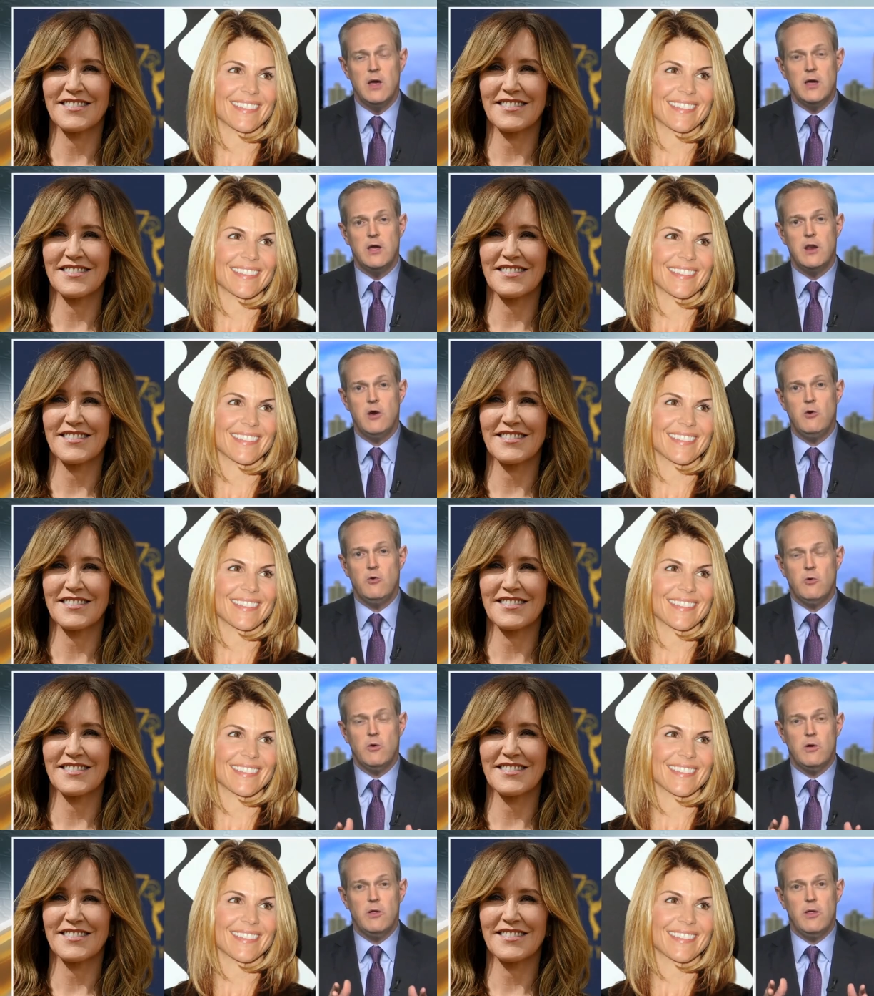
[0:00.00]
Speaker 1: You know,
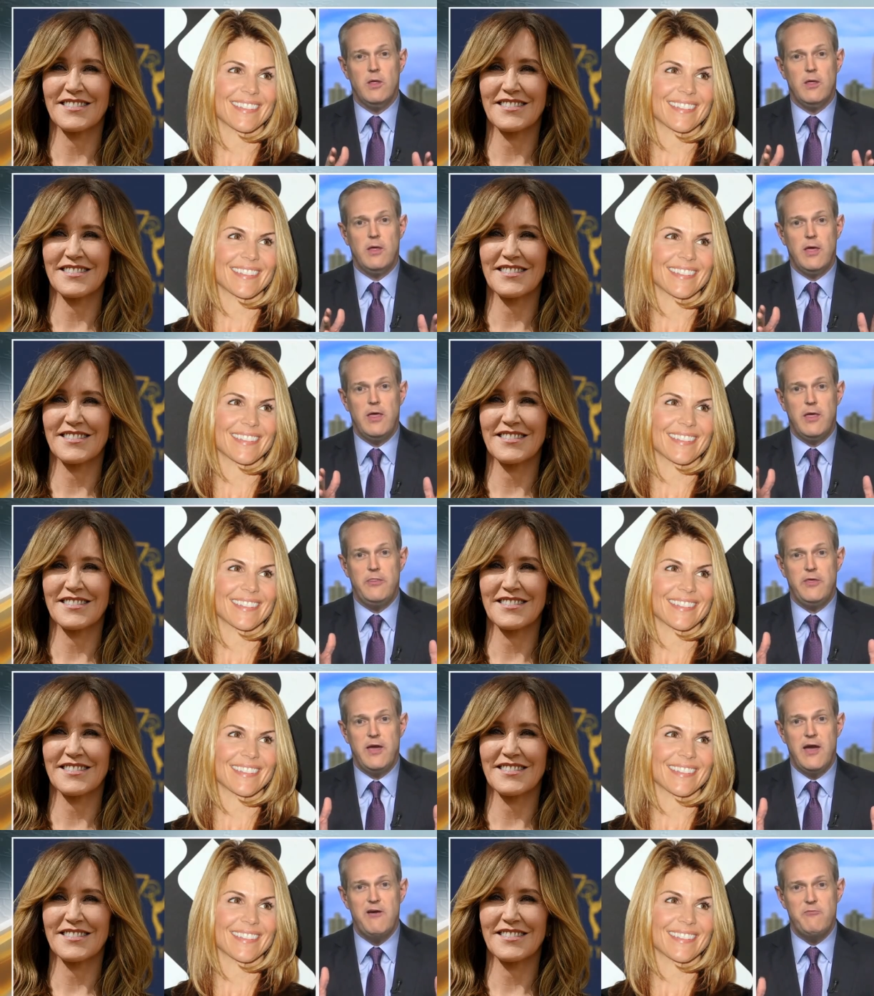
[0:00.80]

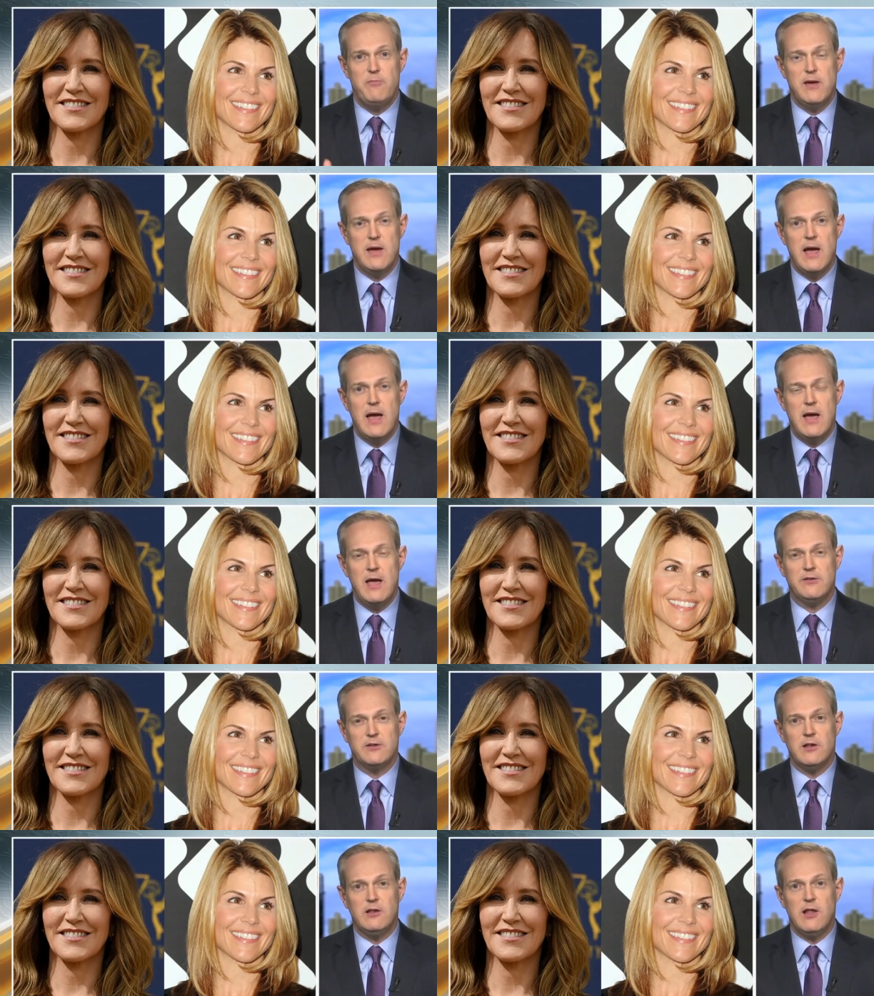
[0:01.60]
the FBI
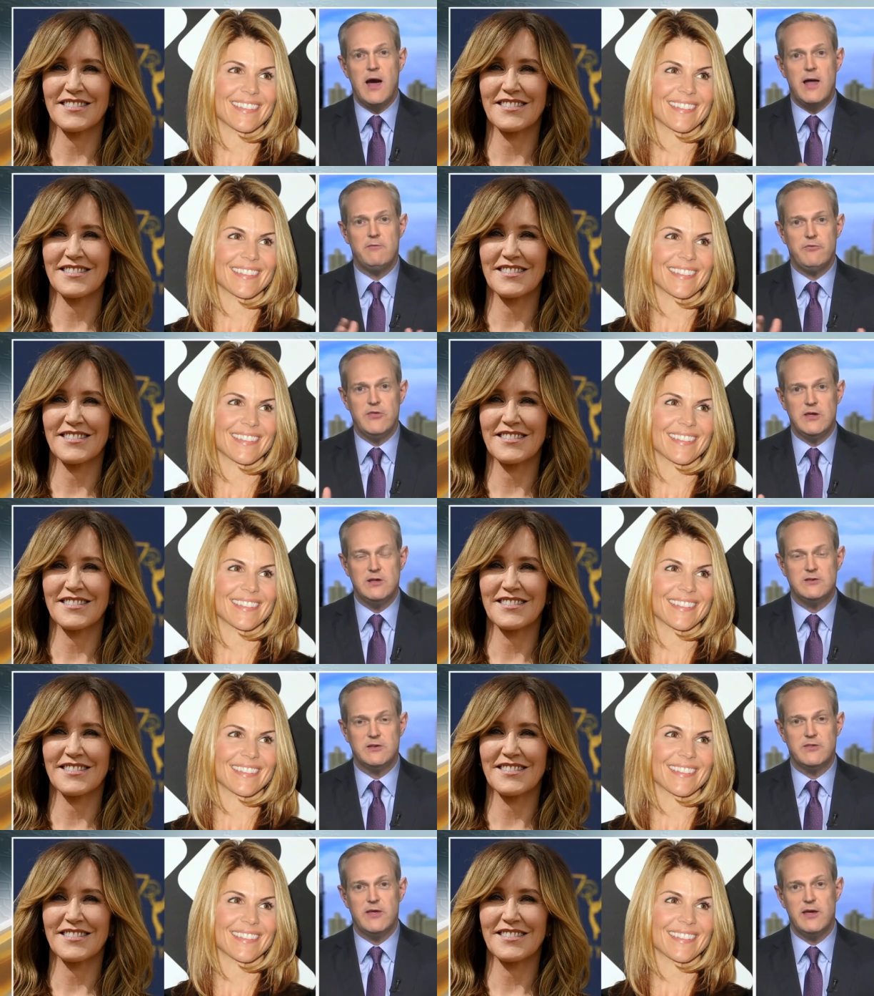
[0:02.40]
has a lot of
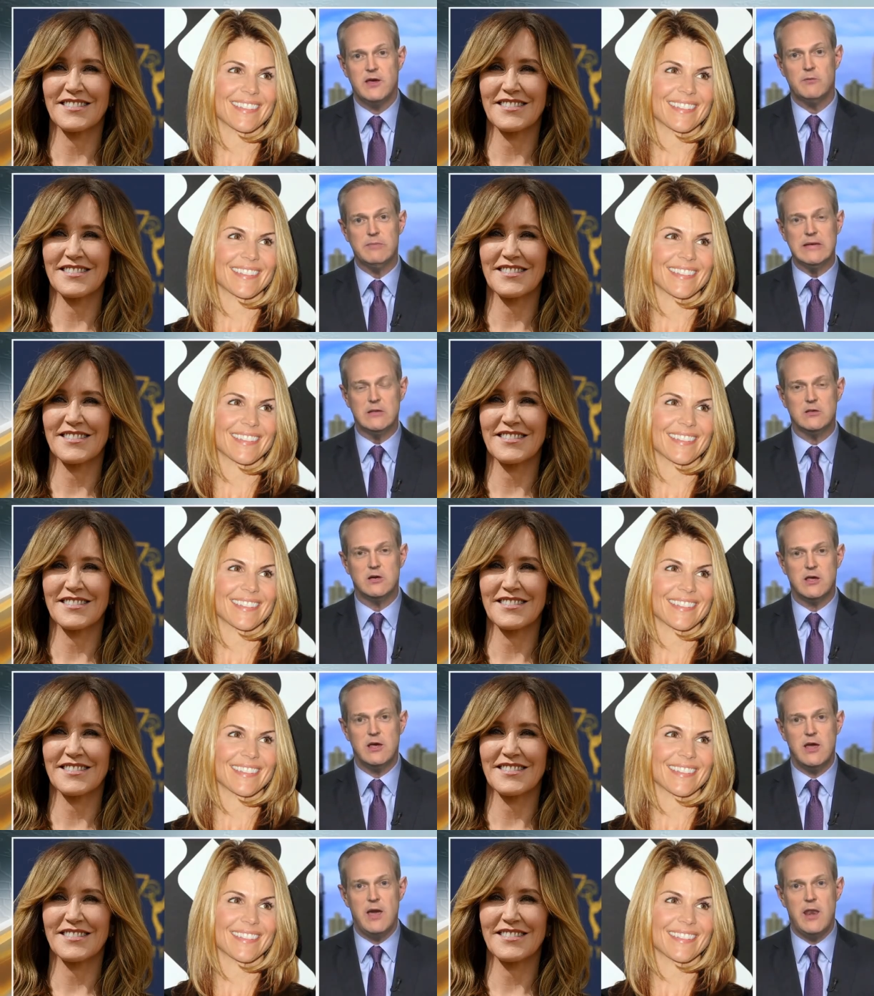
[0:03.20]
things that they can be
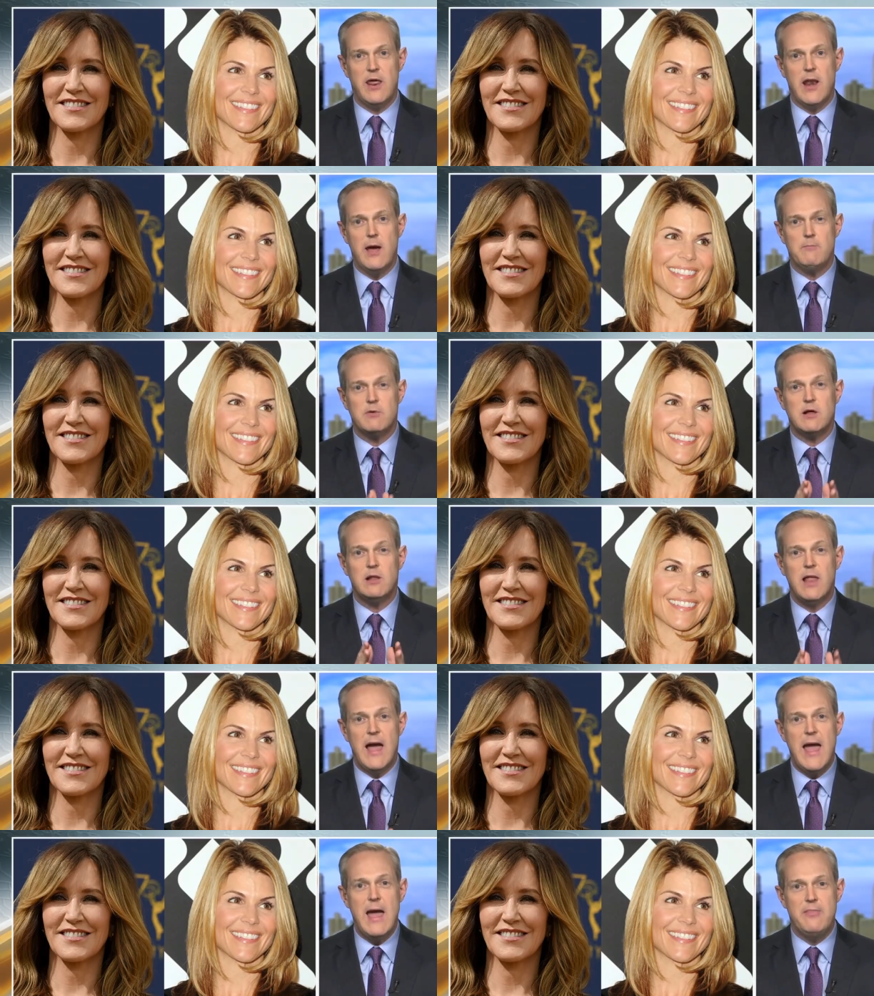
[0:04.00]
looking at, and I'm
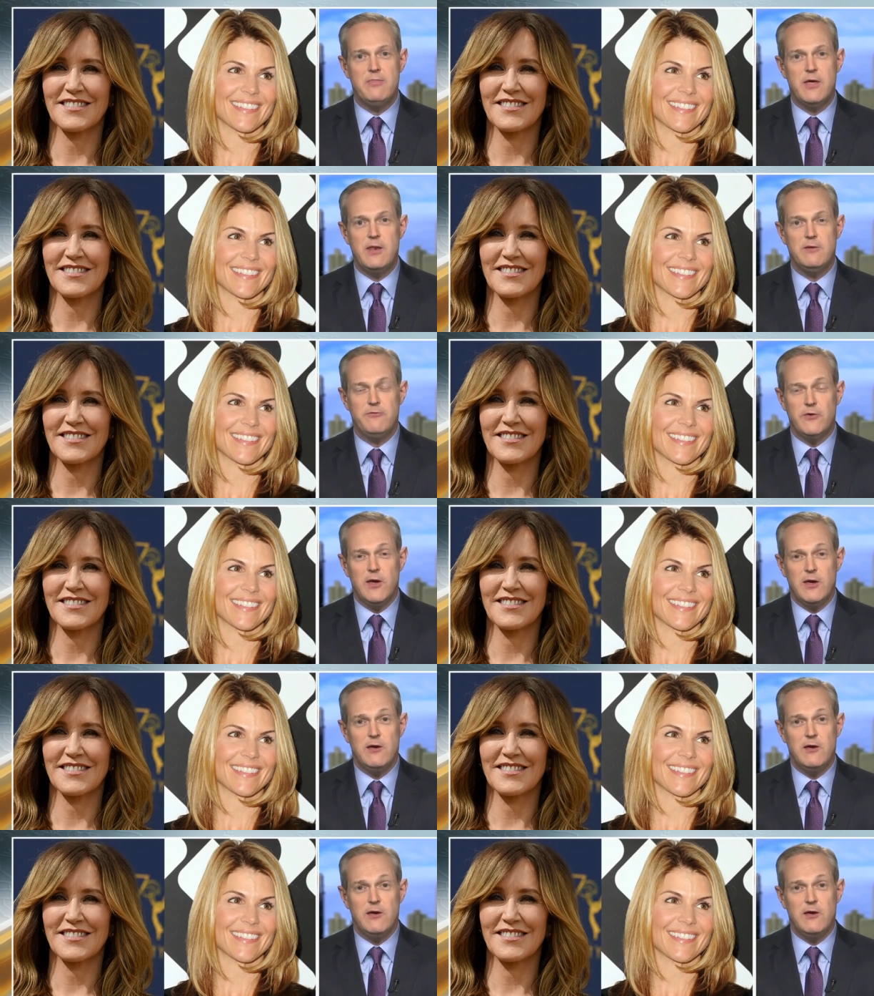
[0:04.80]
glad that if,